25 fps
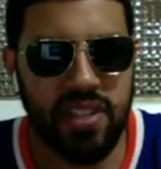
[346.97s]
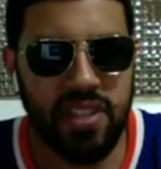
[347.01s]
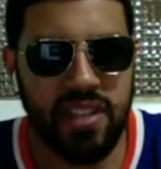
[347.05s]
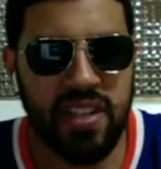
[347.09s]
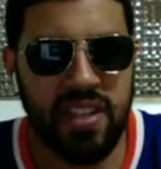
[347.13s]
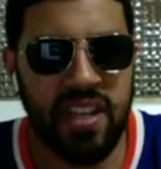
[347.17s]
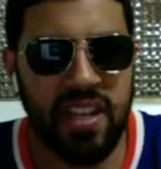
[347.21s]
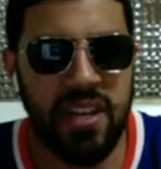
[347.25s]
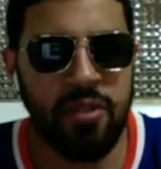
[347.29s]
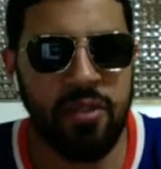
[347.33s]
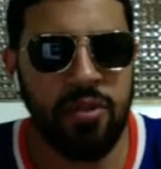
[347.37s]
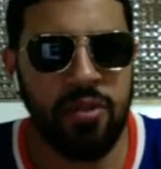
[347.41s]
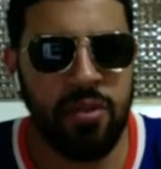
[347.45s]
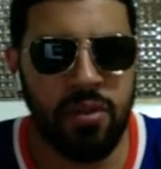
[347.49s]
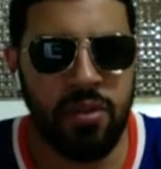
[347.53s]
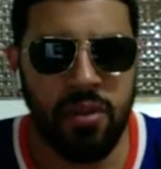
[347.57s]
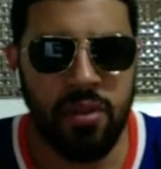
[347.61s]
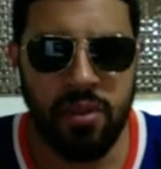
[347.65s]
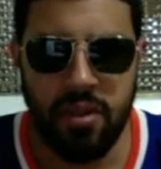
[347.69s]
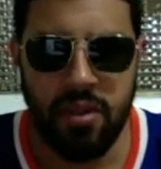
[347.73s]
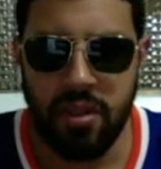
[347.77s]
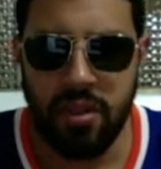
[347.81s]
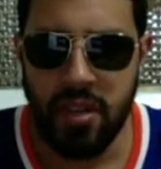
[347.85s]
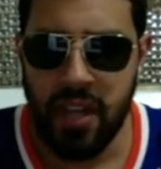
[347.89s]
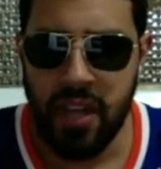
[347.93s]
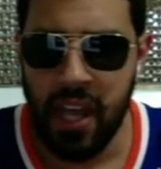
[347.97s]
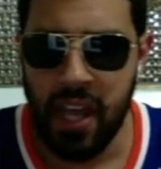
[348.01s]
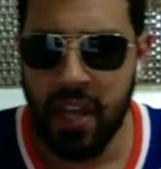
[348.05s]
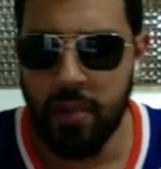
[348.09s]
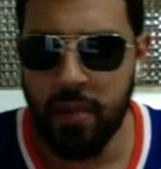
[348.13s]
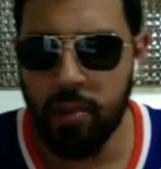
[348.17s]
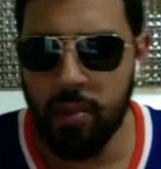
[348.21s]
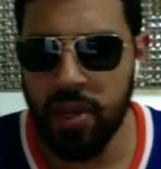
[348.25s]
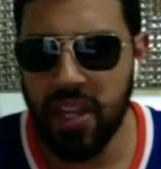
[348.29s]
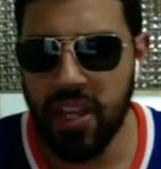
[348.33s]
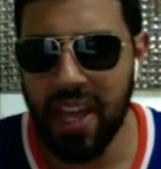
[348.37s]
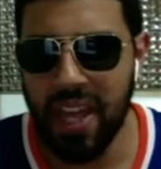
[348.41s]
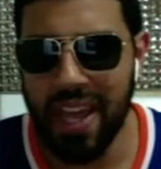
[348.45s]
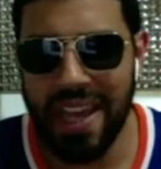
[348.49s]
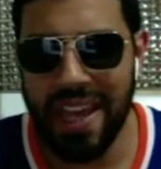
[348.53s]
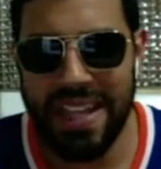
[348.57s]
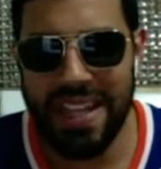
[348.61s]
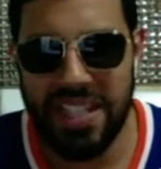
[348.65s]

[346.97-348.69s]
Tenille, Caleb with a K,